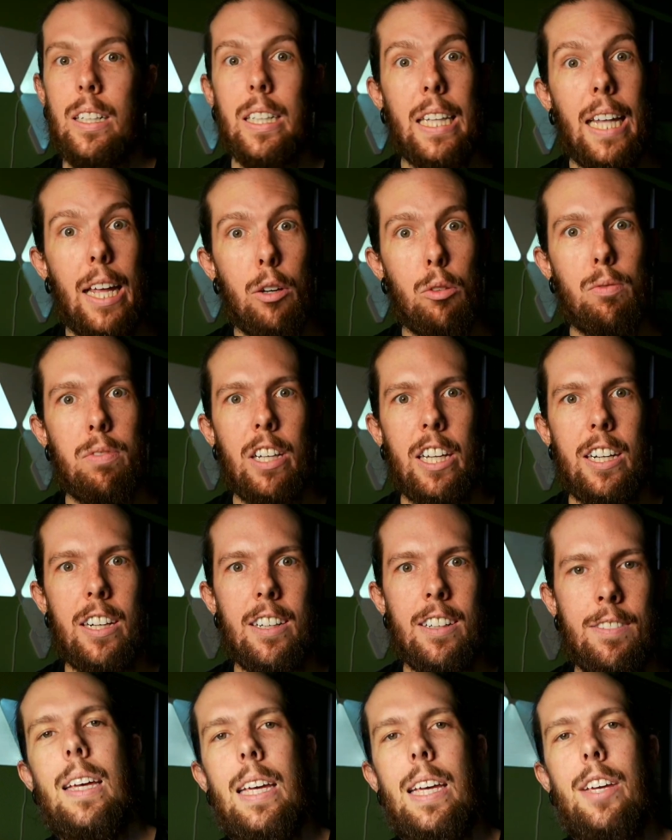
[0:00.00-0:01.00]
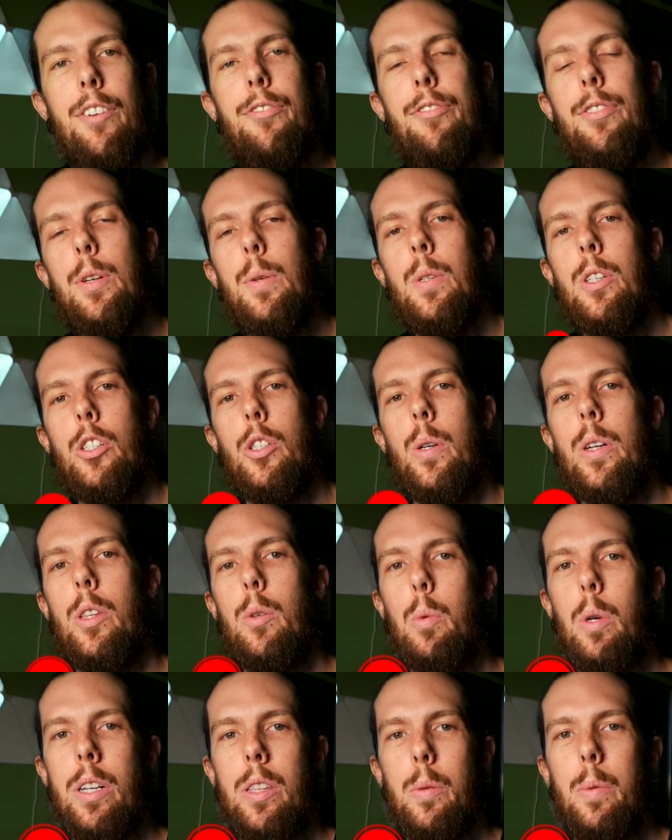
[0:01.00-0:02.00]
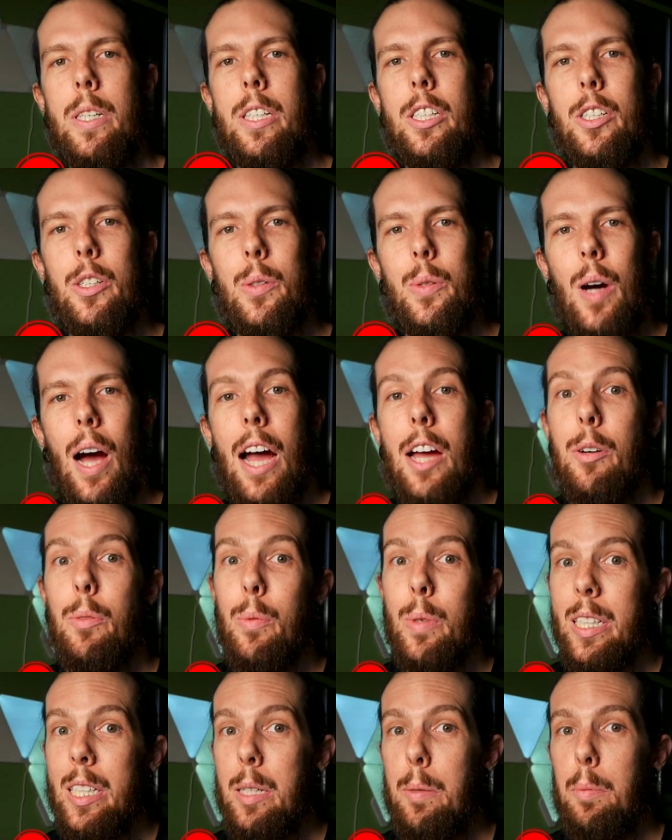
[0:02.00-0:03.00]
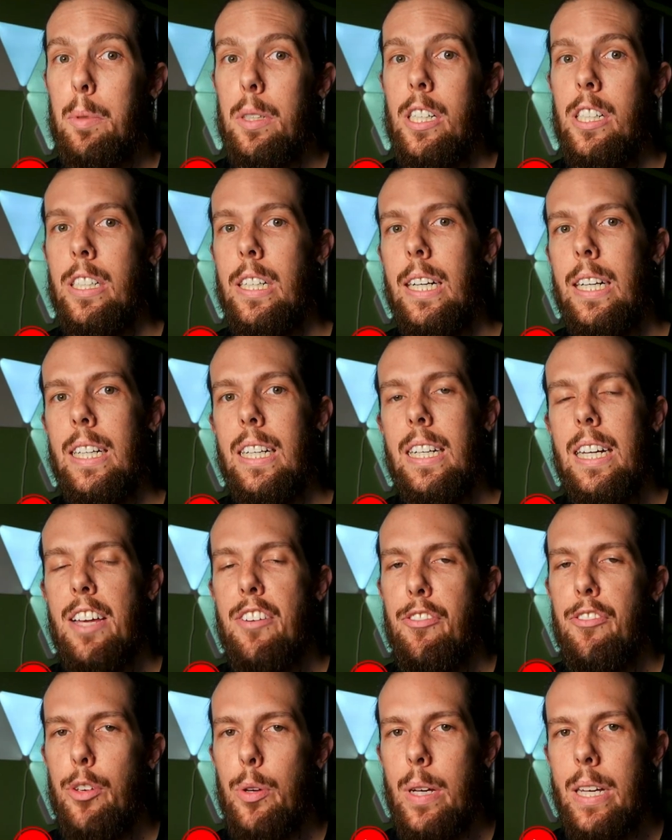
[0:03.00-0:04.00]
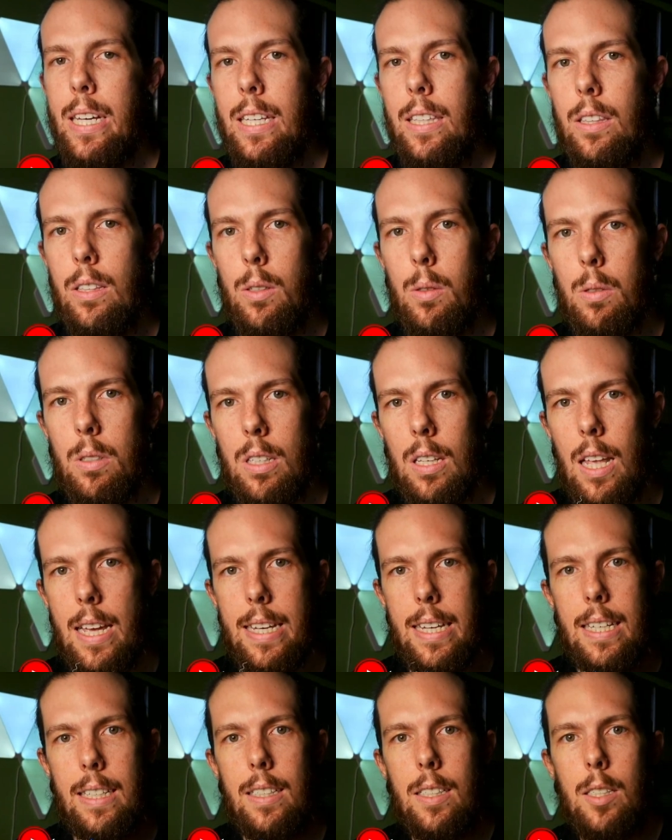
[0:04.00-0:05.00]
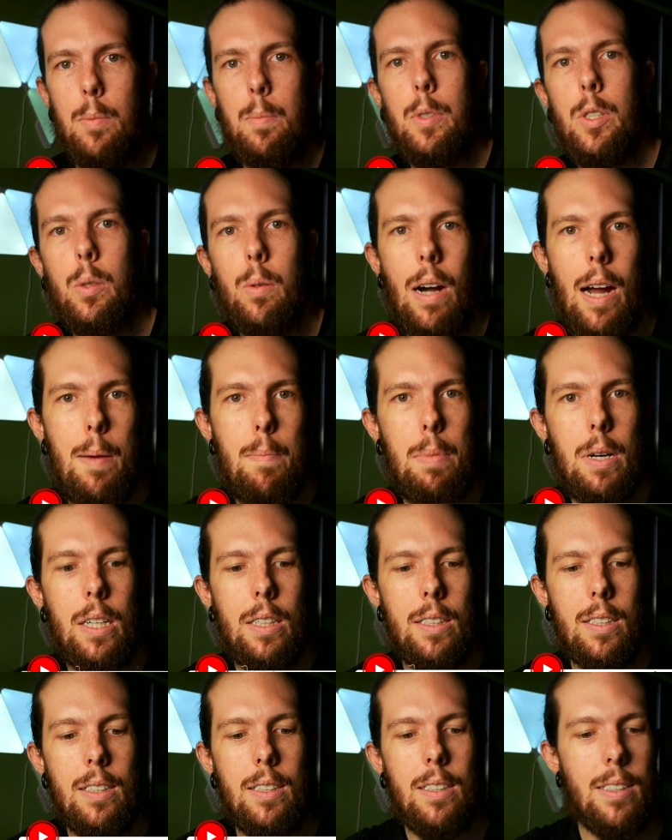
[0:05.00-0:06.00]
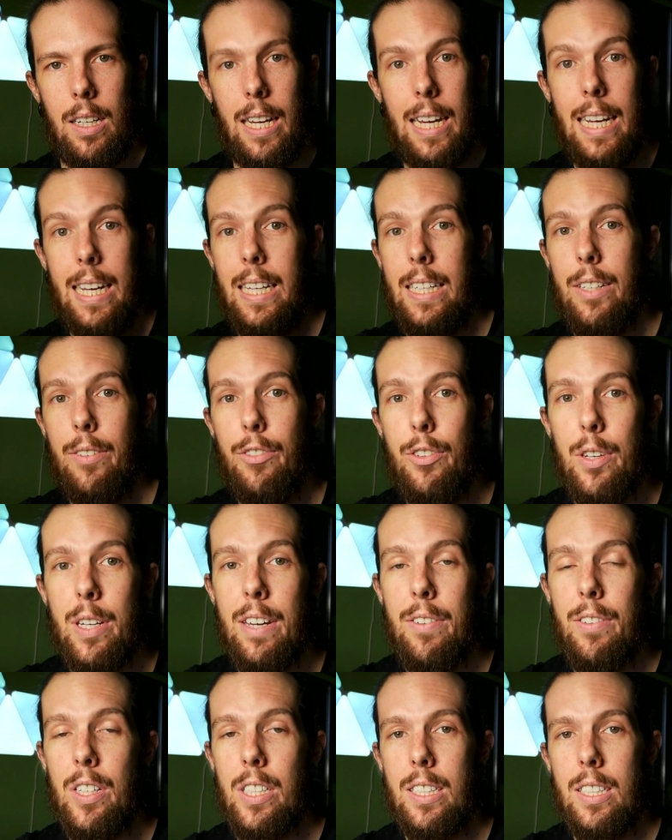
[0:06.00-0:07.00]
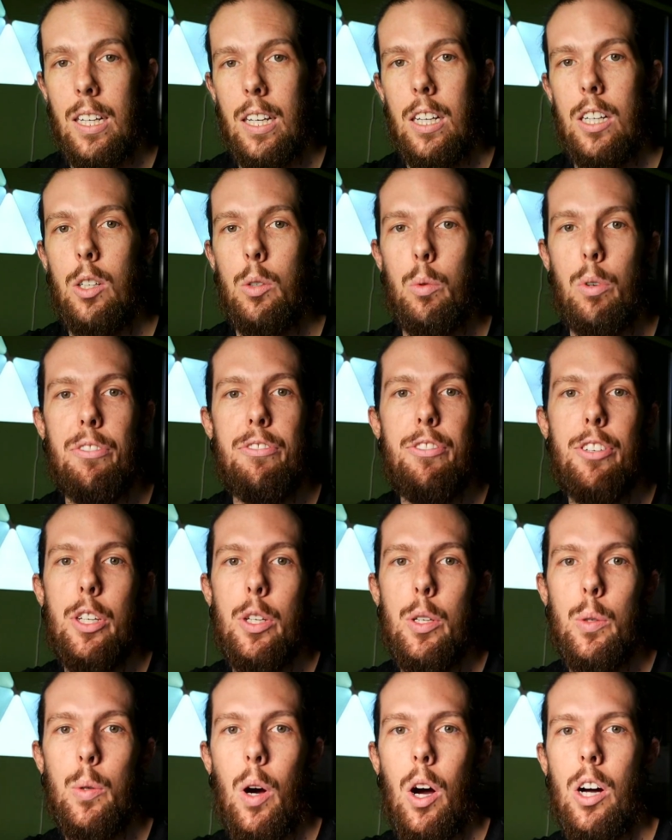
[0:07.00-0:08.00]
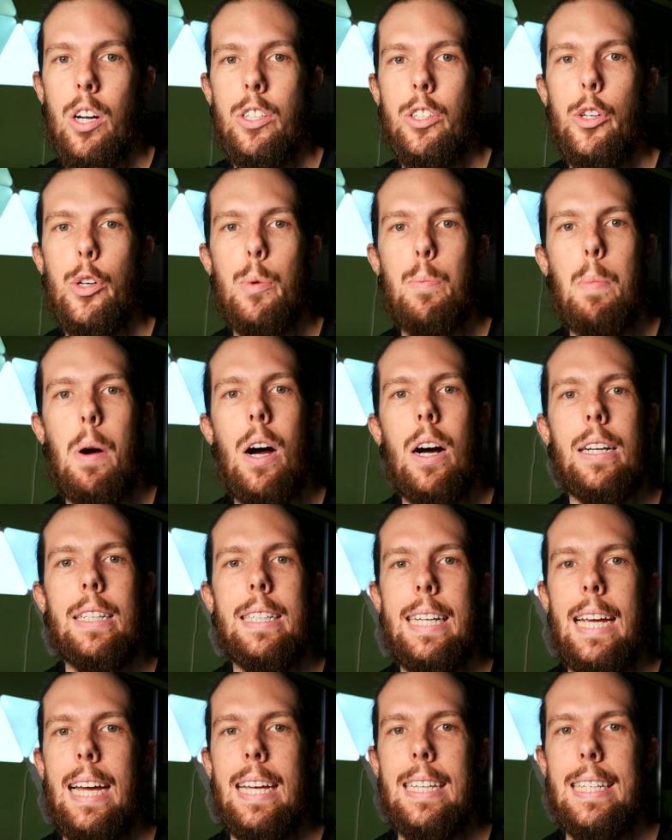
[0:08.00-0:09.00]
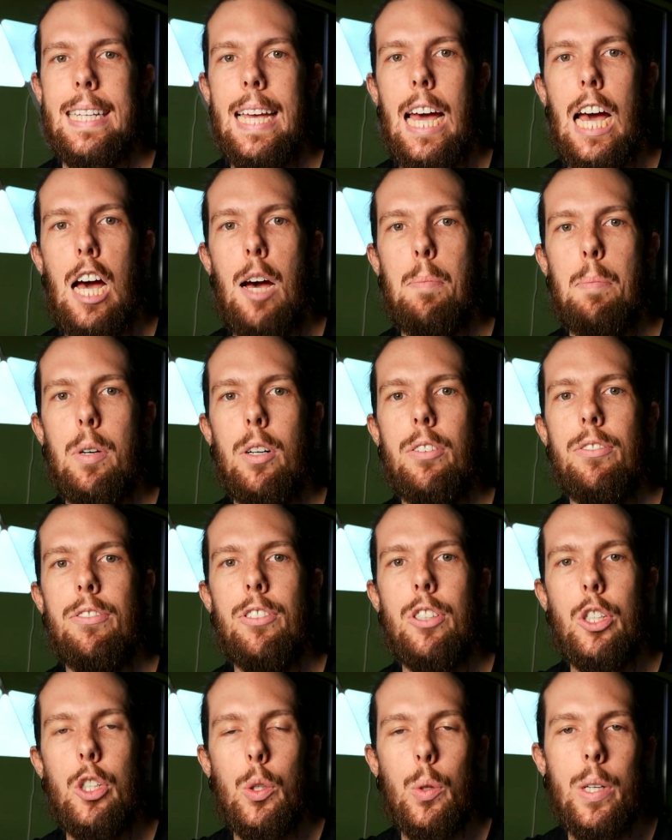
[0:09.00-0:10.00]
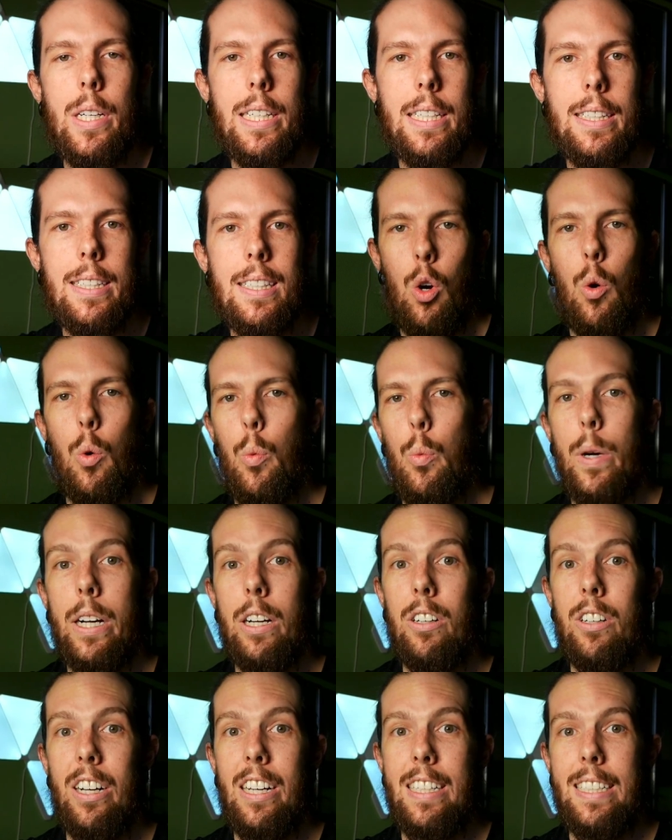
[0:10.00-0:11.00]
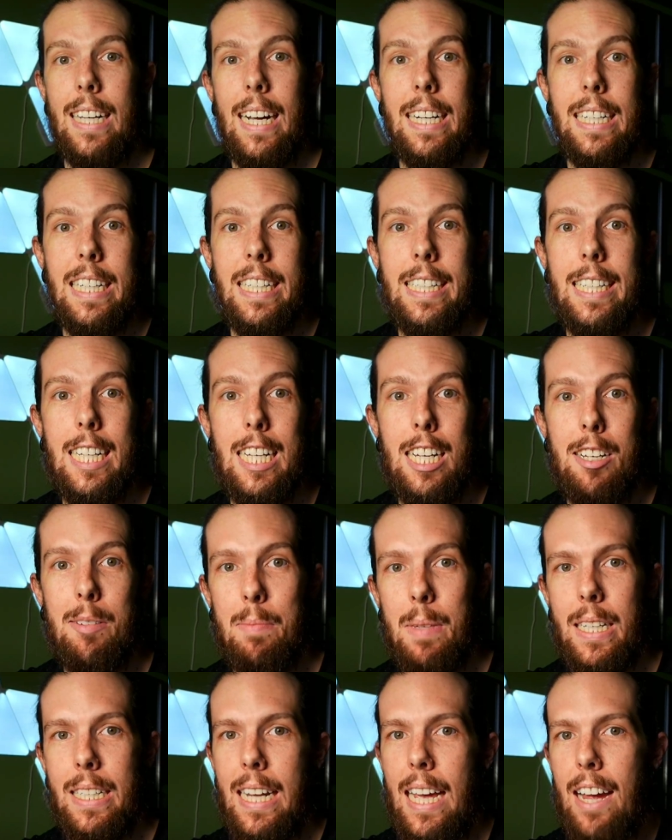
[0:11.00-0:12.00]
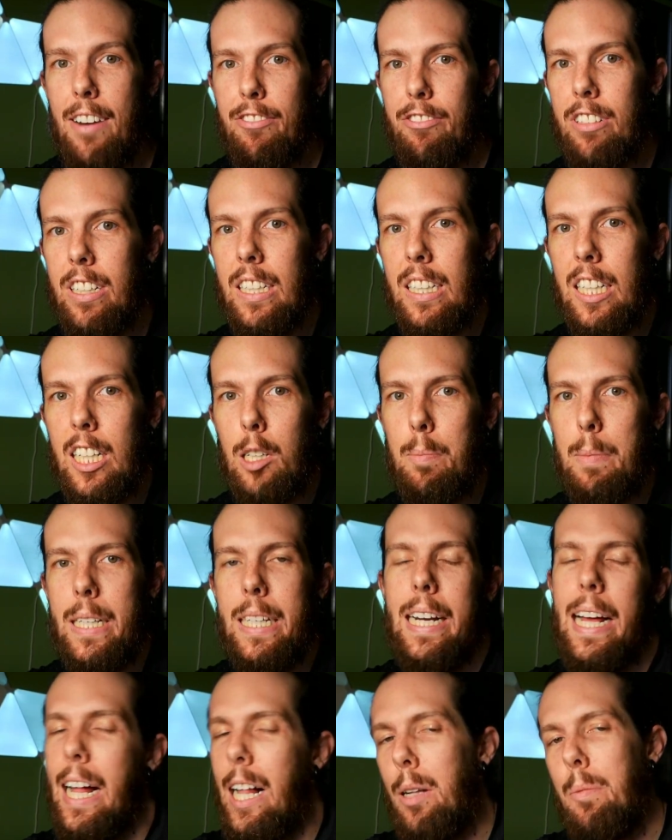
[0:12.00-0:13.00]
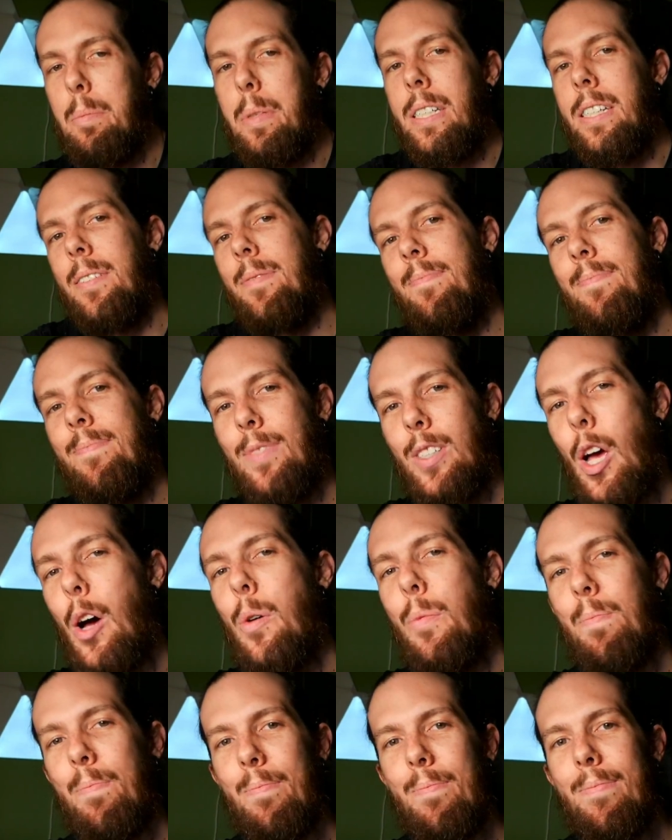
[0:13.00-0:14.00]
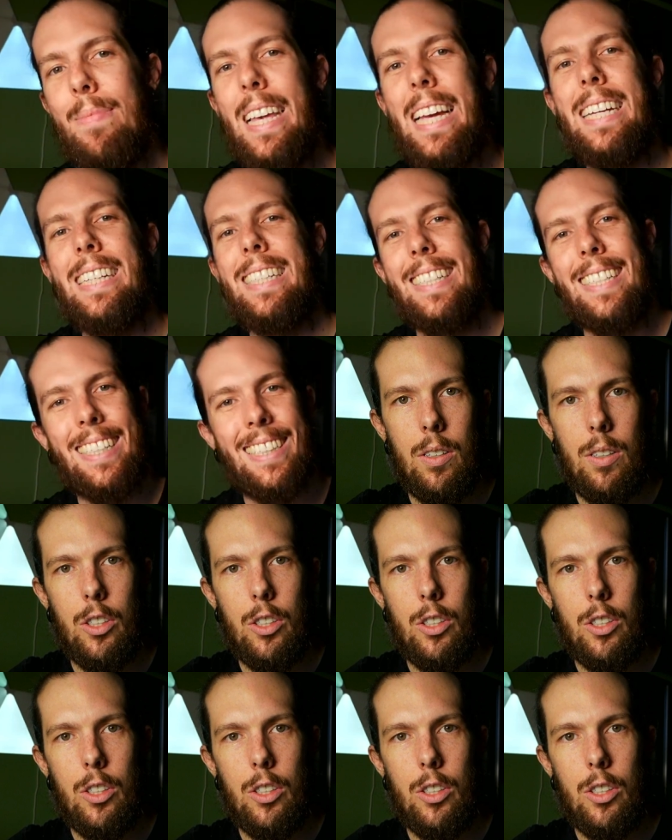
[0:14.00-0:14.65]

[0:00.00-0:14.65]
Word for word: Cloudflare. If you enjoy the work that we do, I'd really appreciate it if you hit those like and subscribe buttons, and if you give us a review on your podcast app of choice. We're a tiny team, and every little bit helps, so thanks.